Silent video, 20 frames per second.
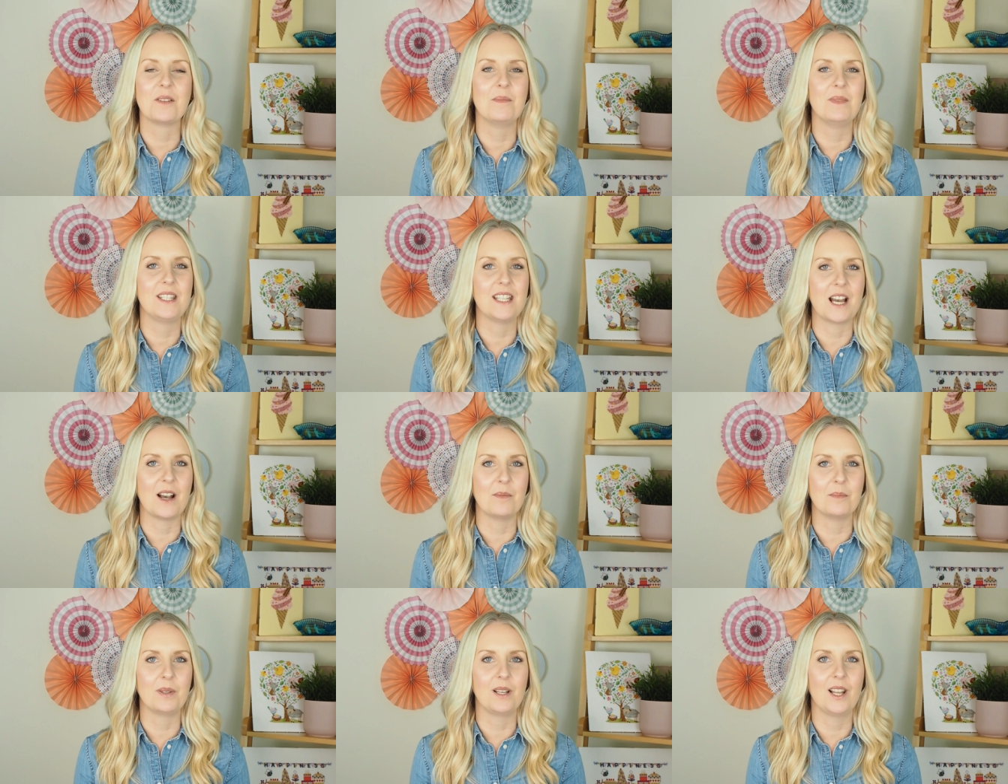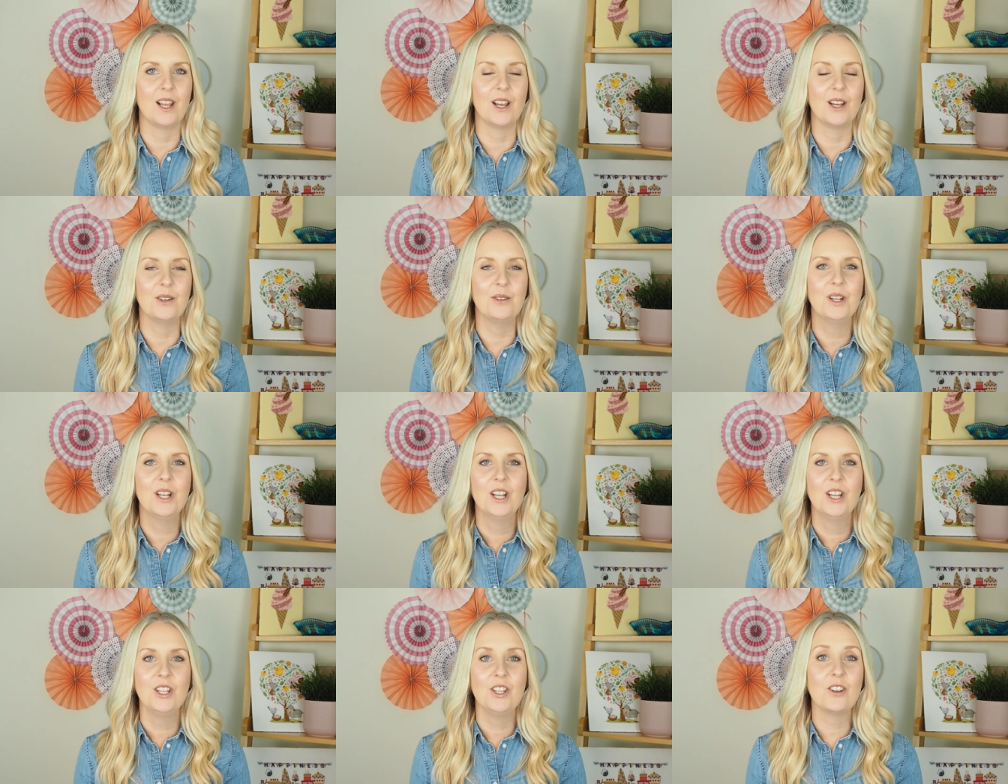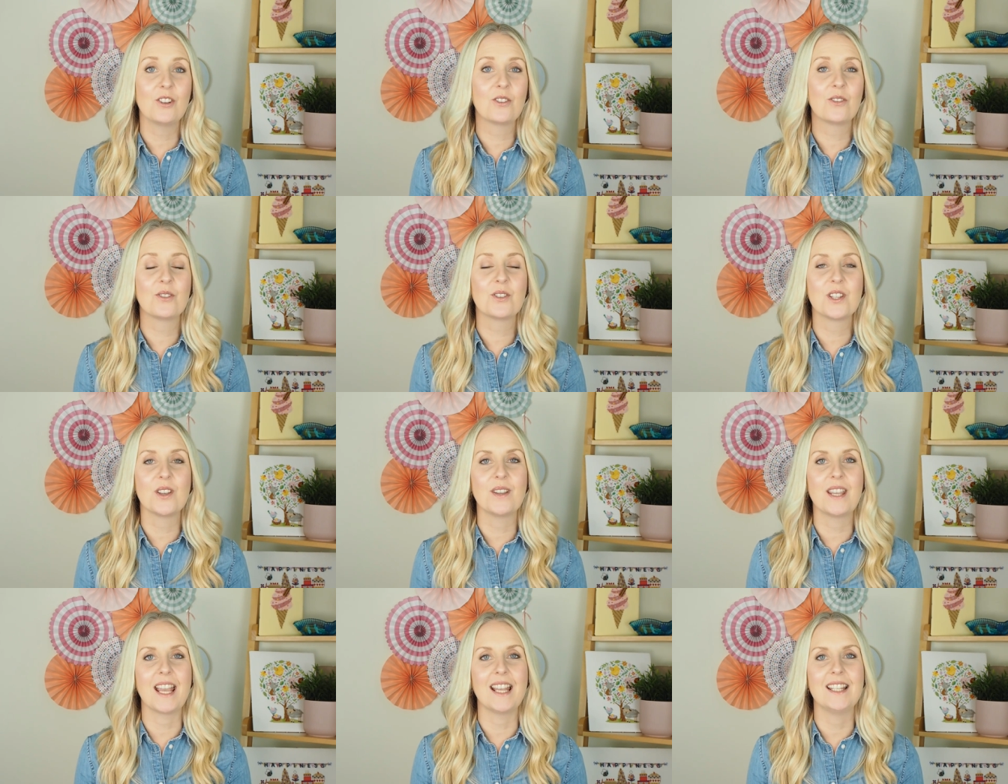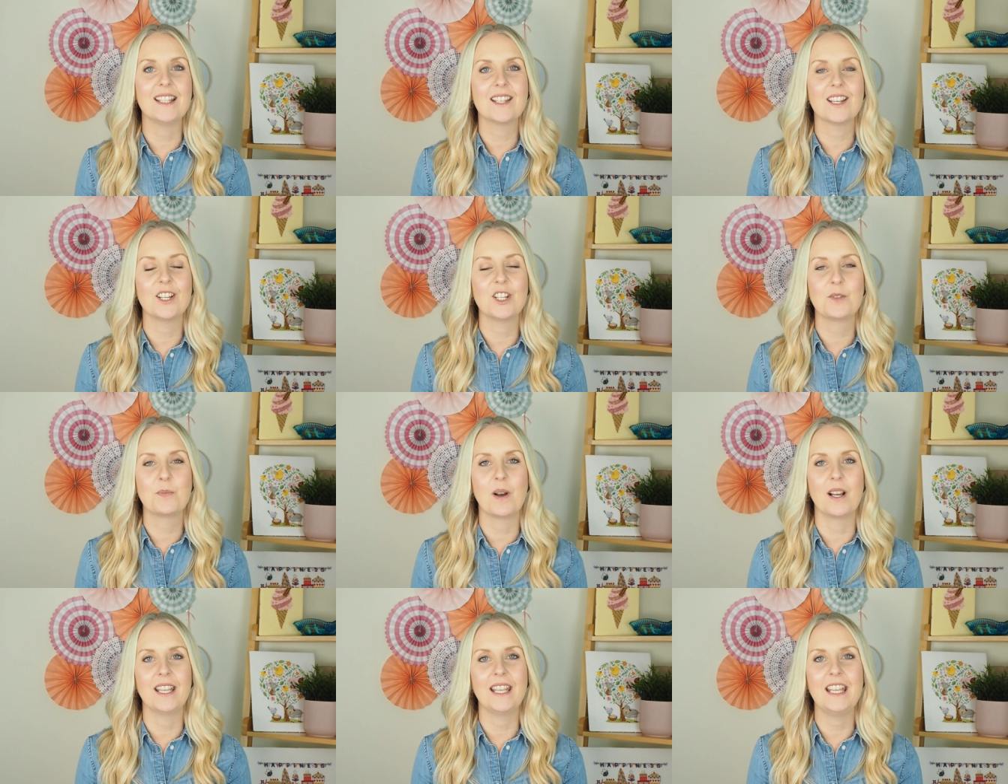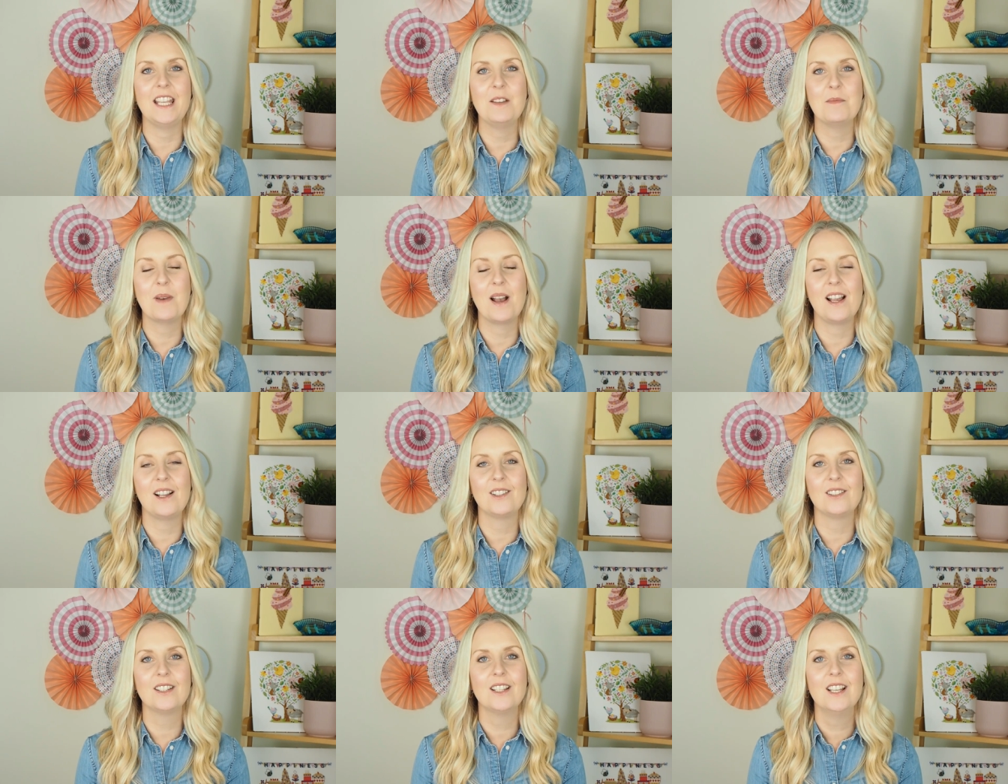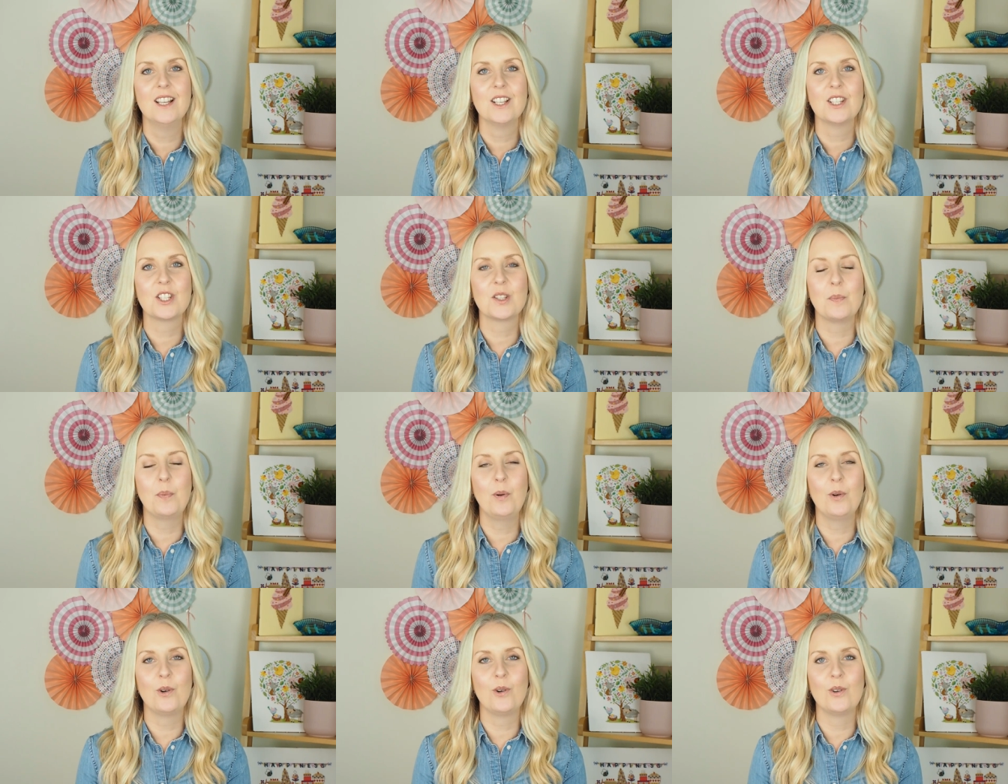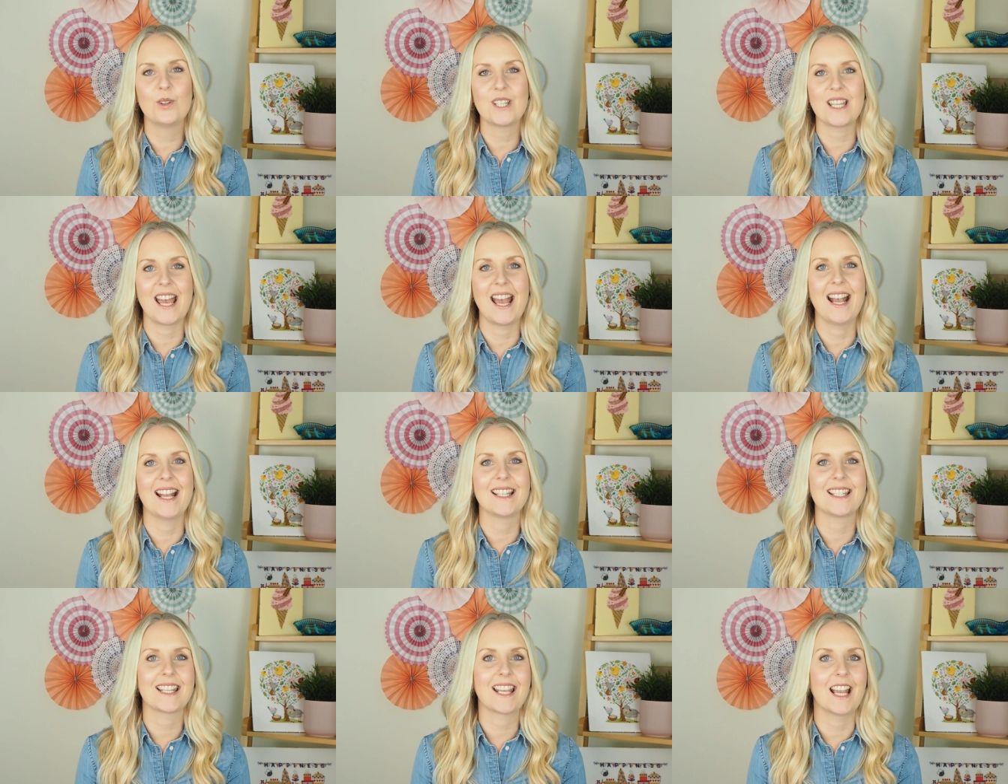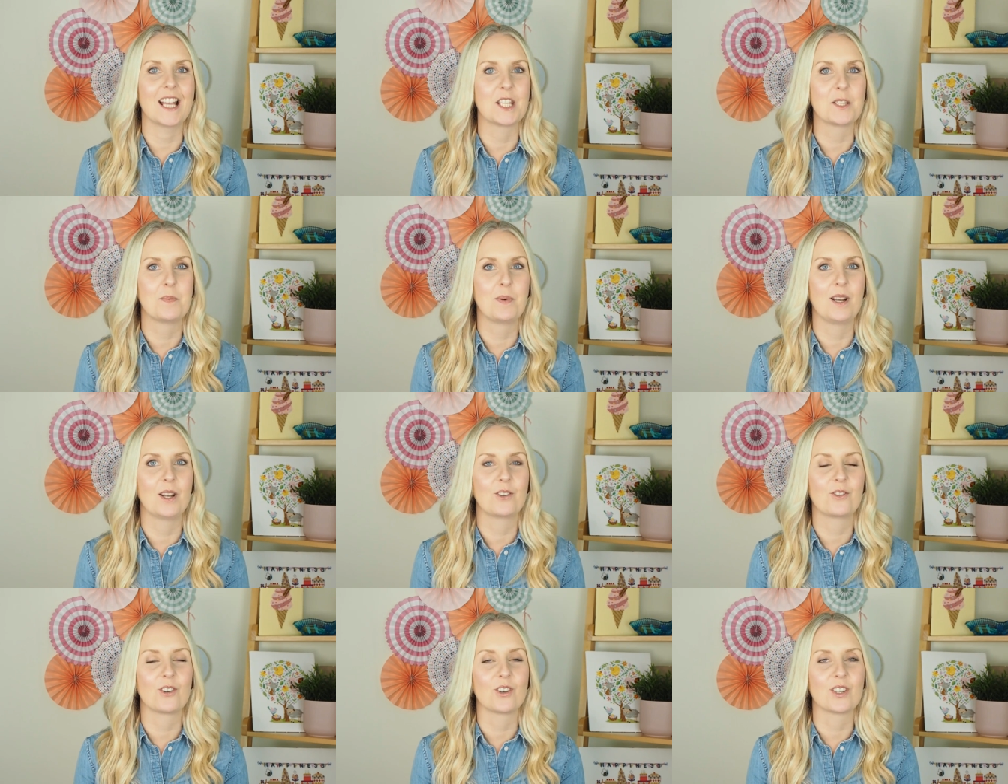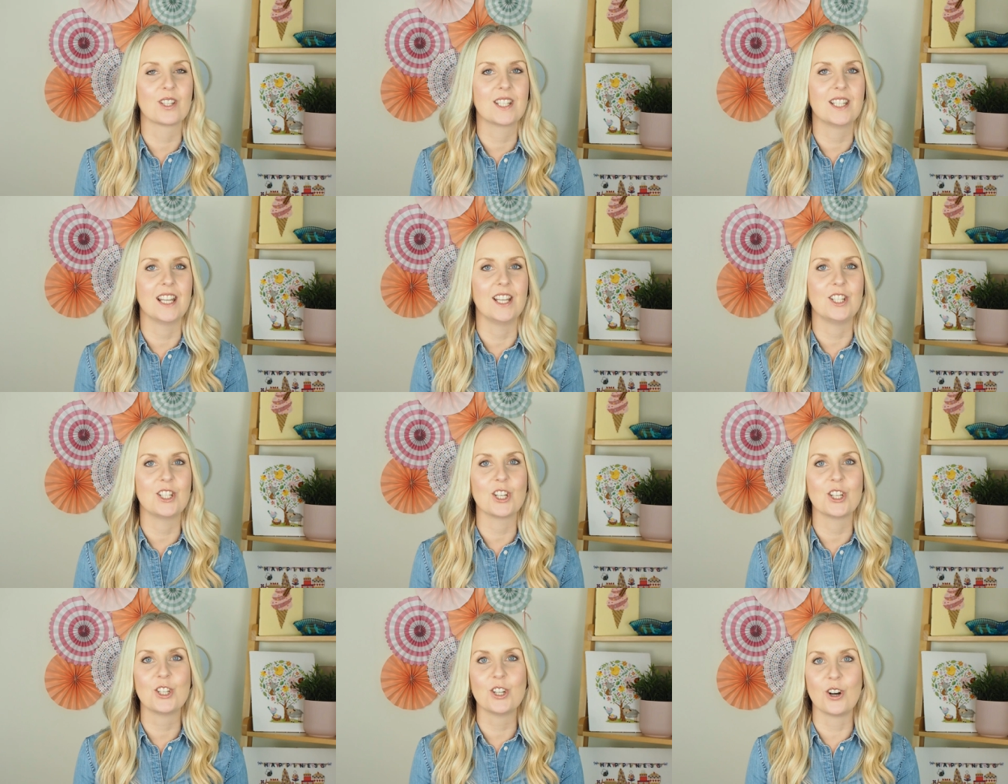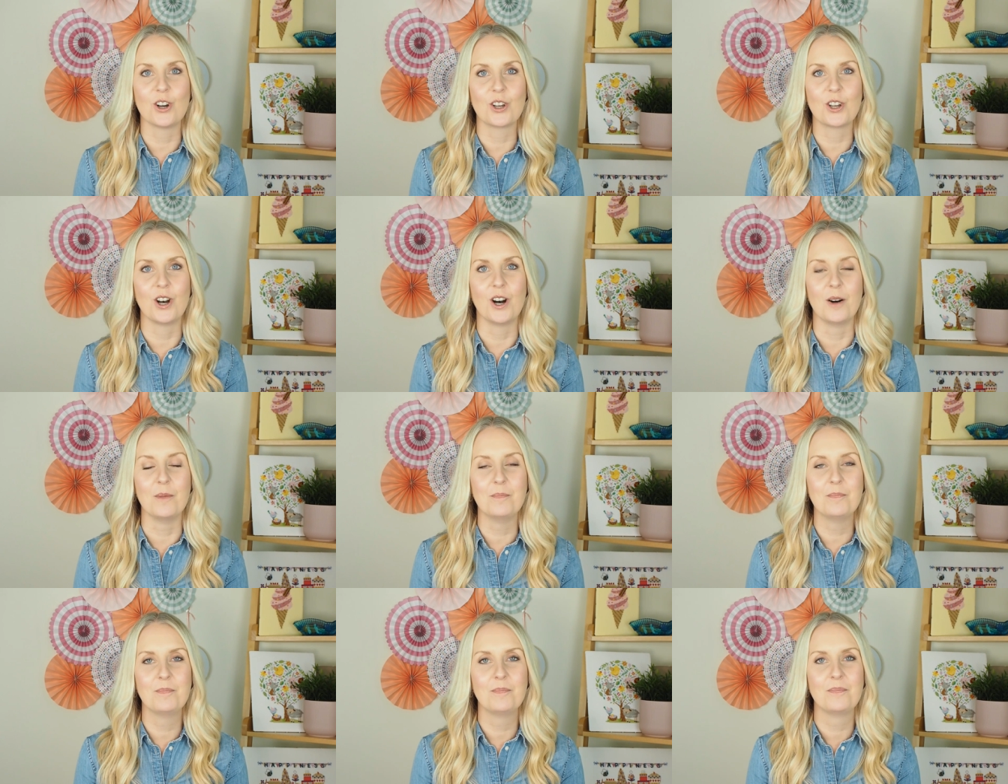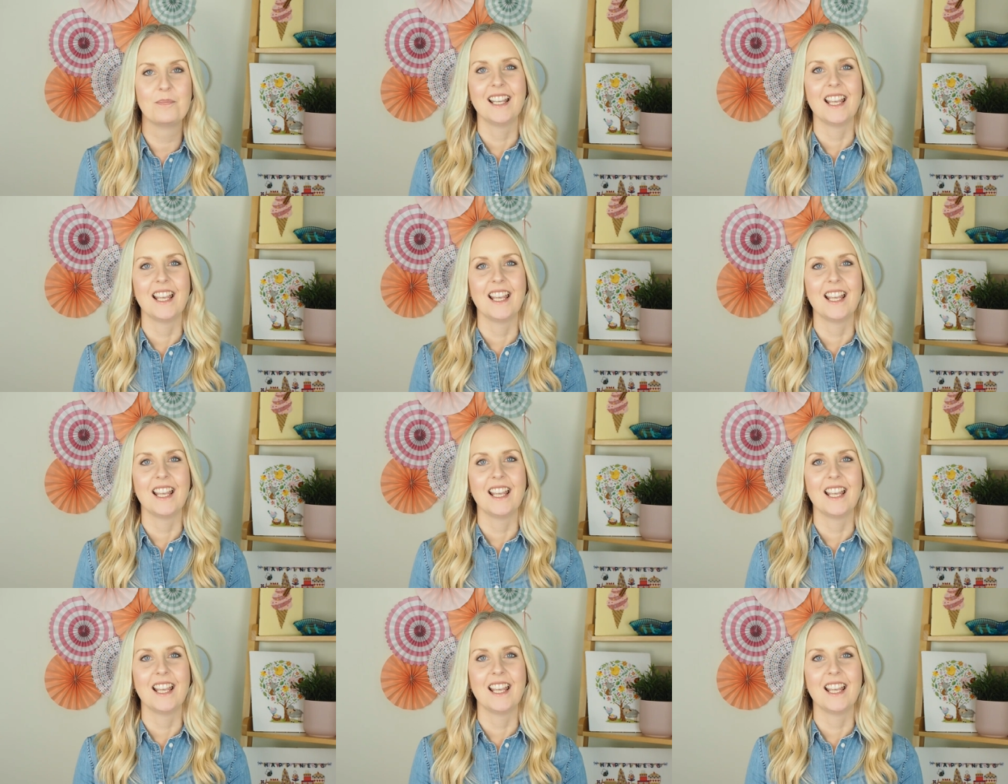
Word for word: them down below. You can also get in touch by email, support at caterpillar cross stitch dot com.